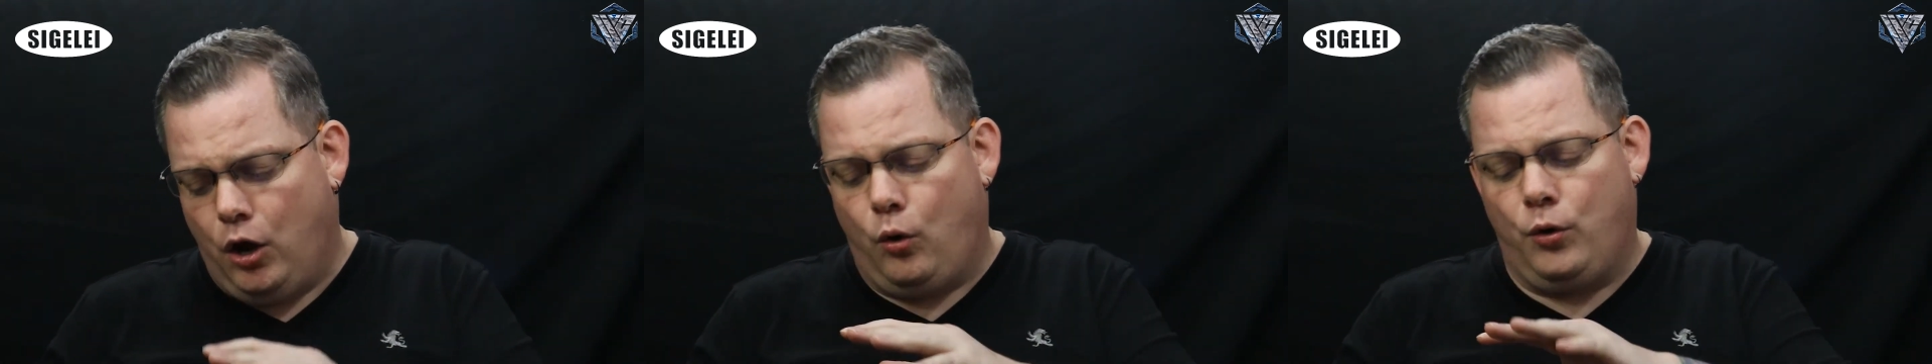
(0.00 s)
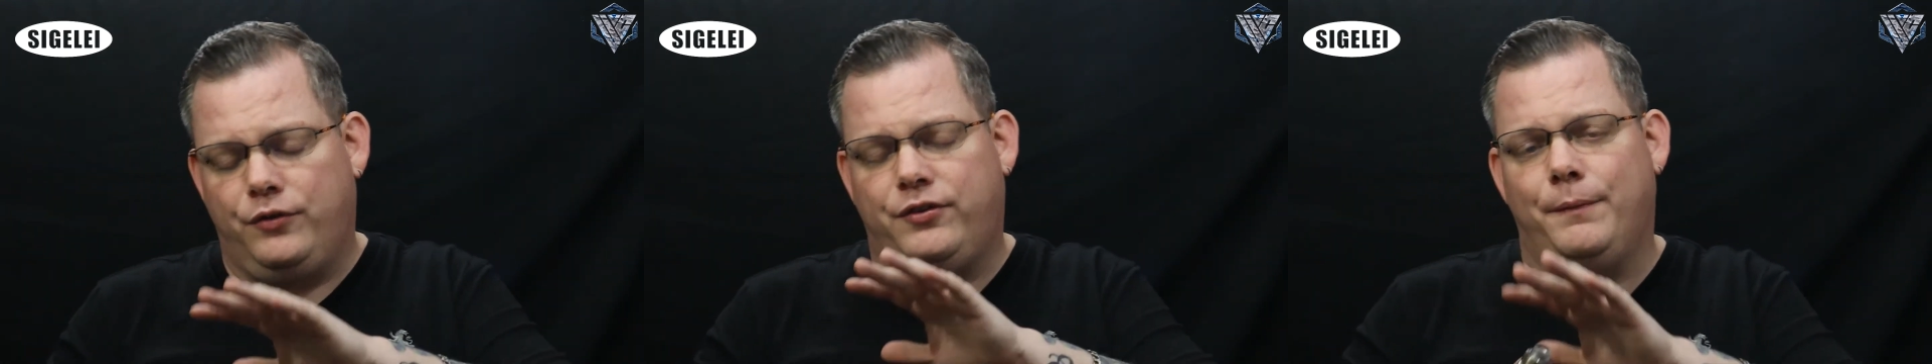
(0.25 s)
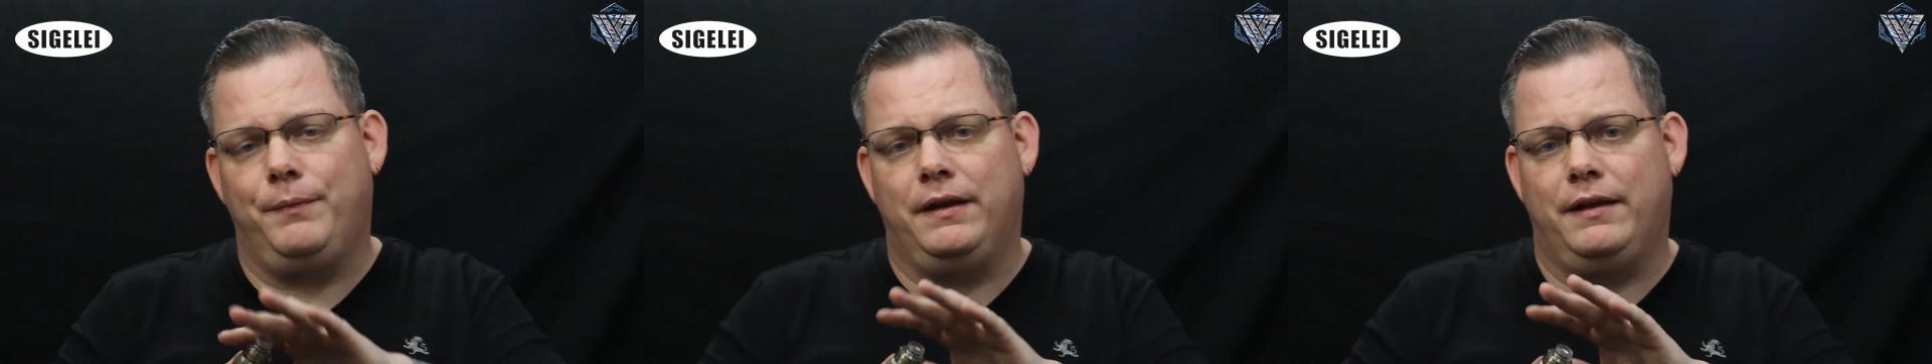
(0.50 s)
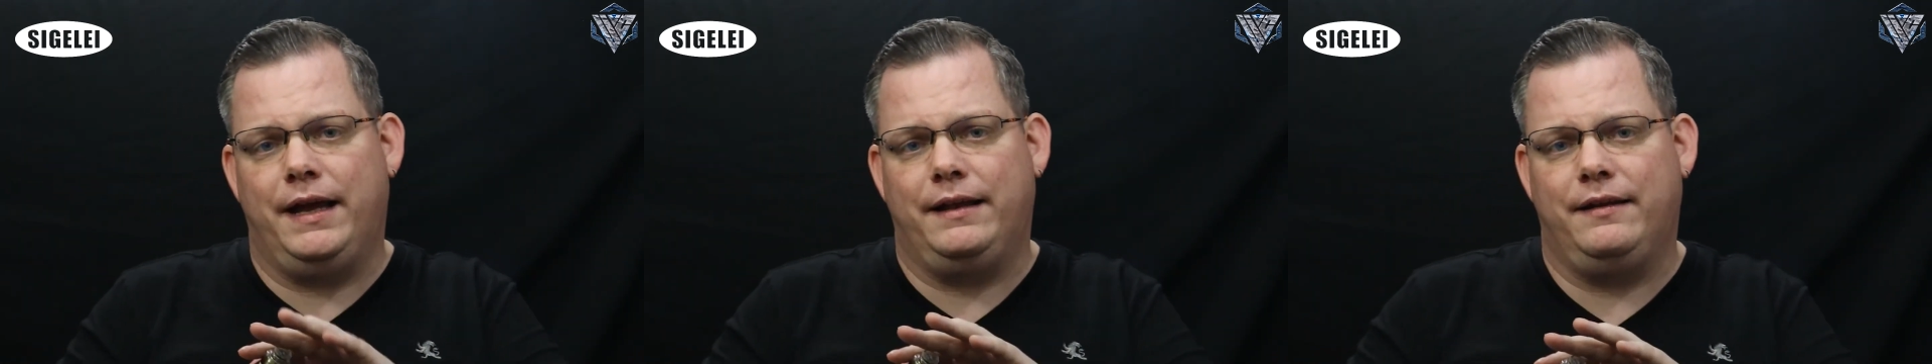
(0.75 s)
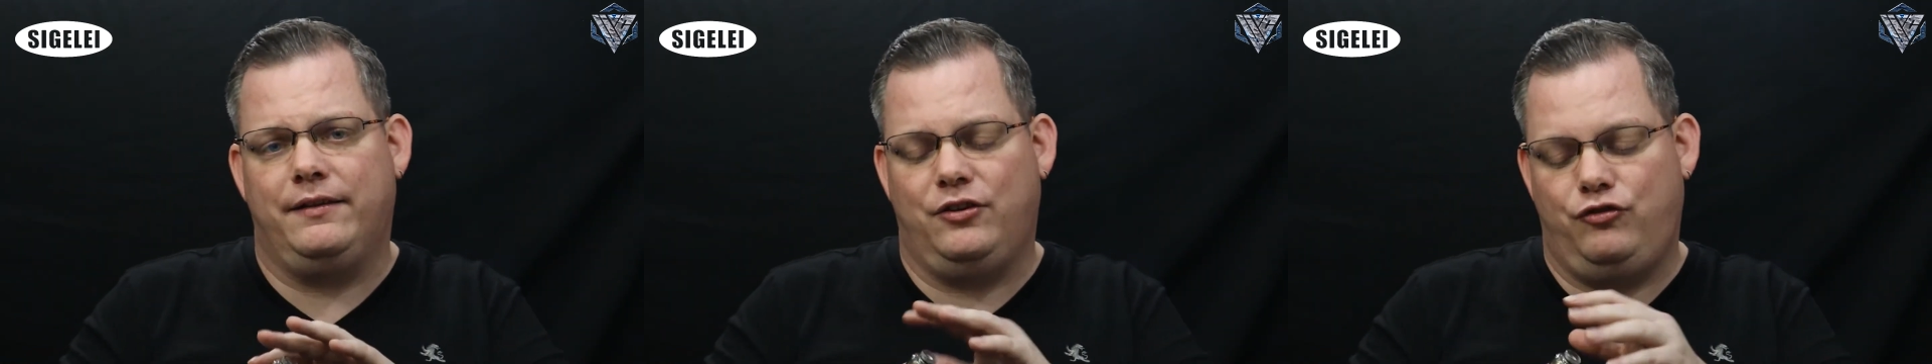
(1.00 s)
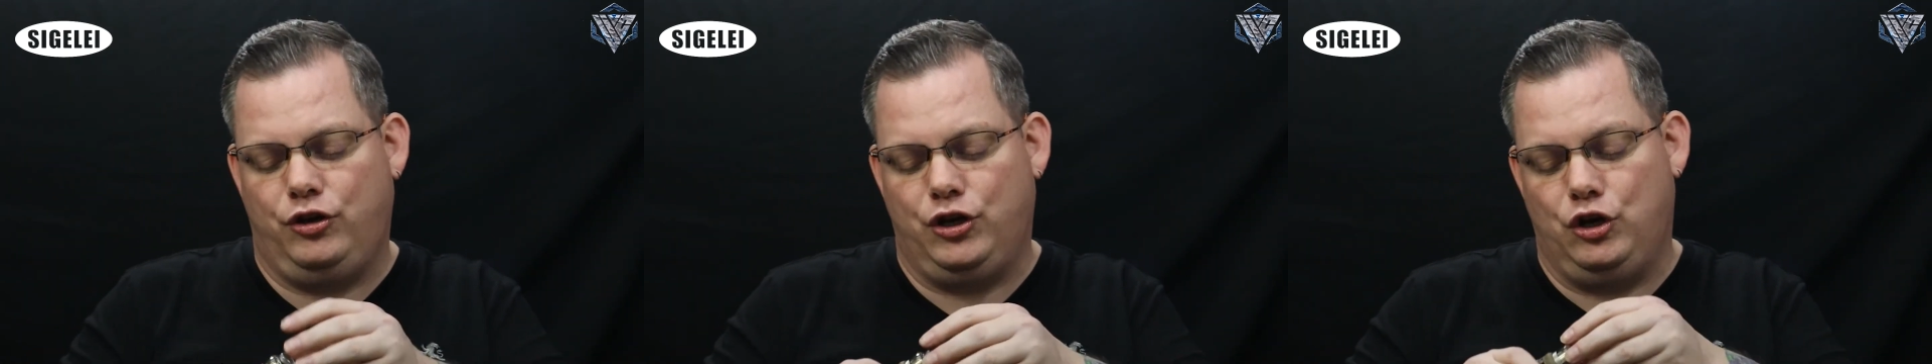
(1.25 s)
on something like this
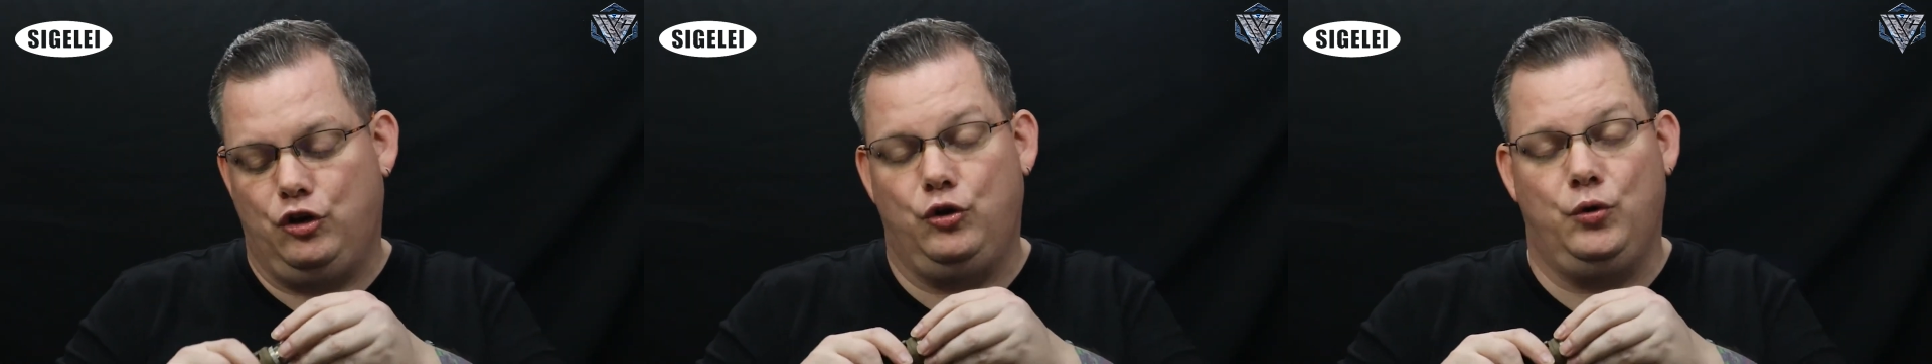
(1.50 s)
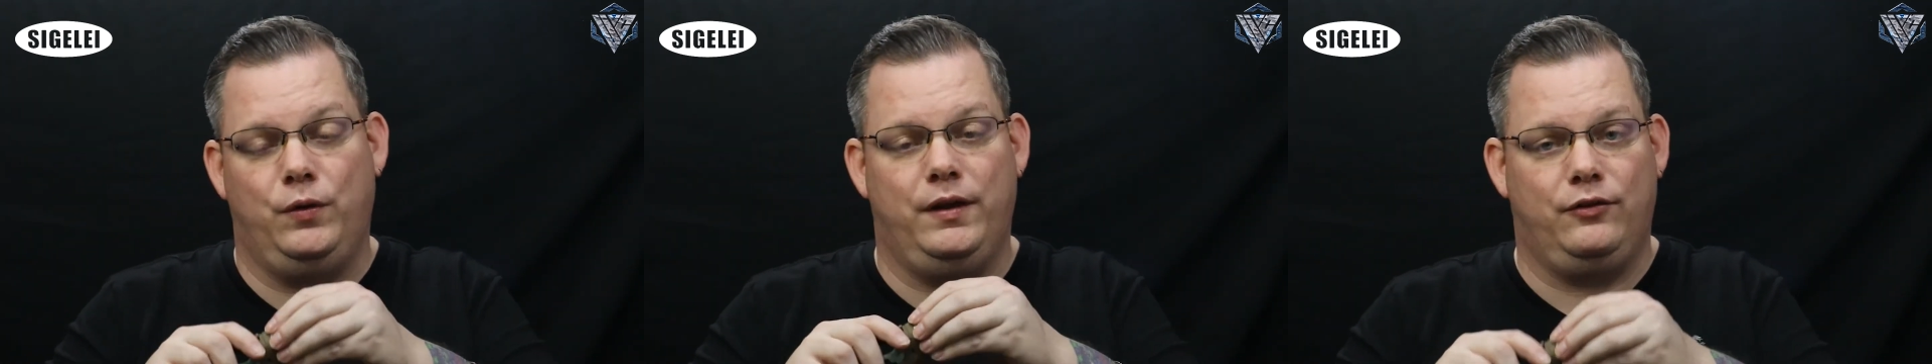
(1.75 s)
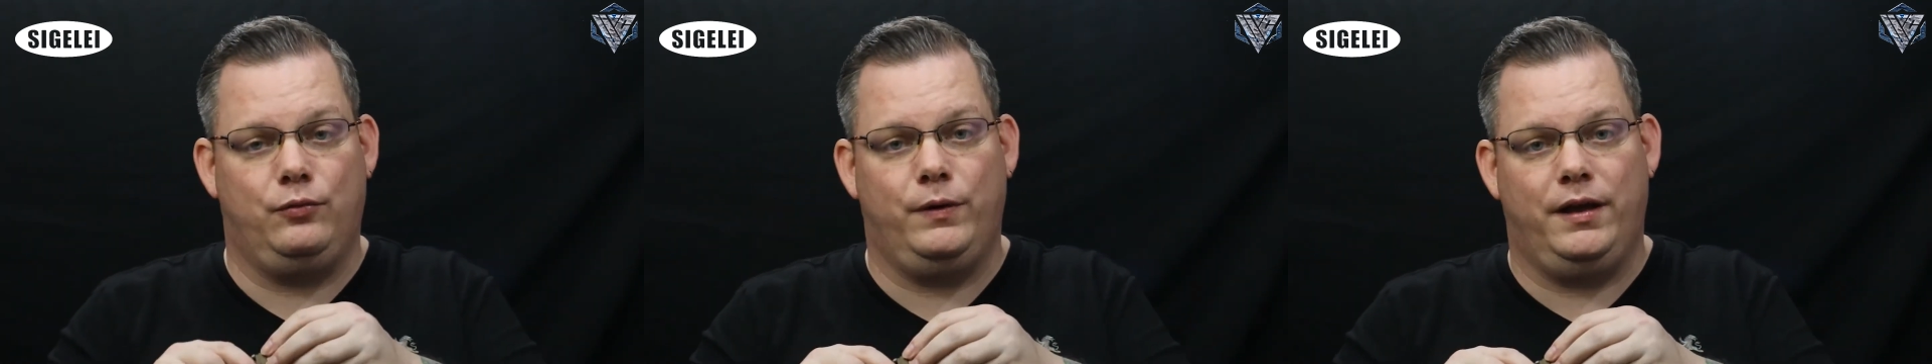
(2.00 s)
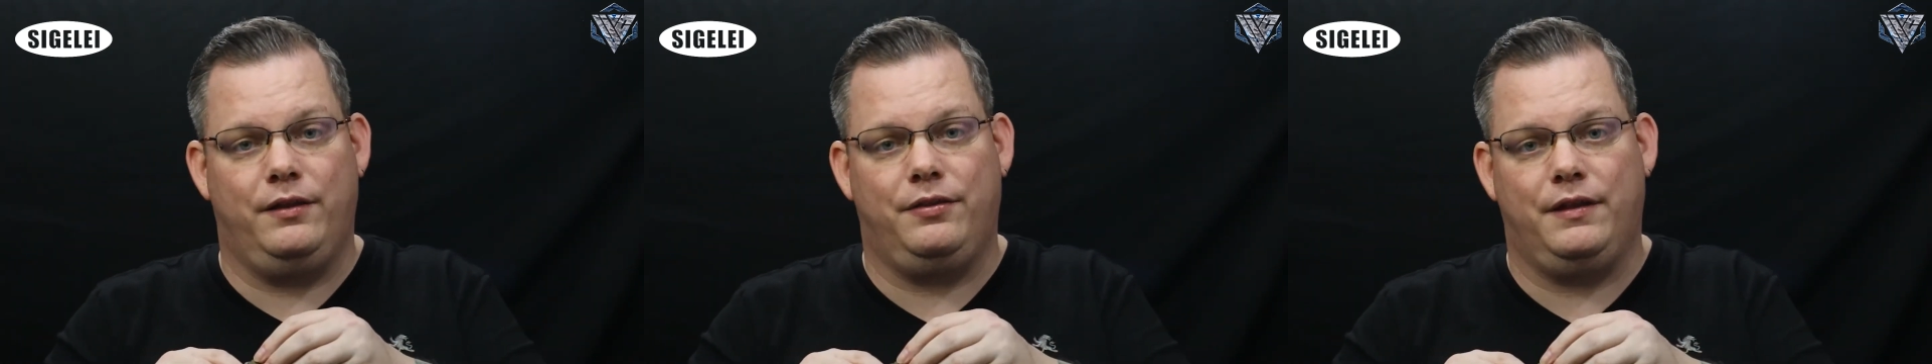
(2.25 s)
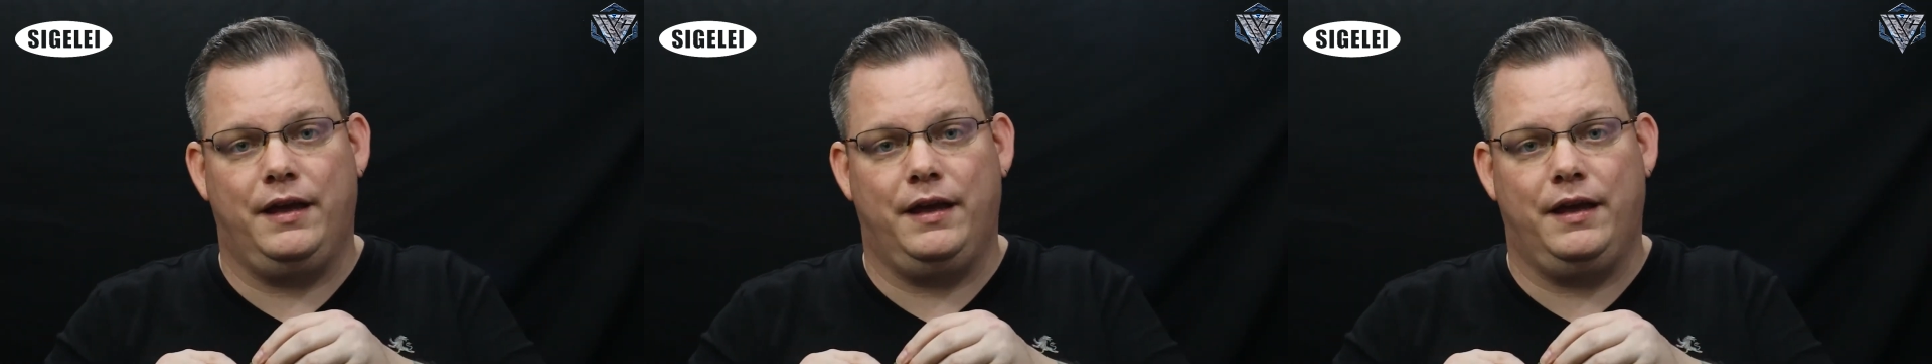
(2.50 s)
that you can do this with,